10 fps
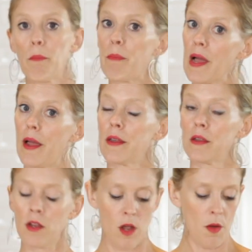
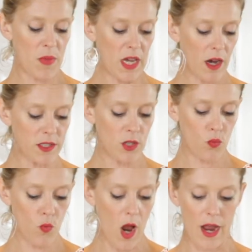But because the
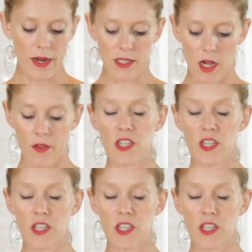rind on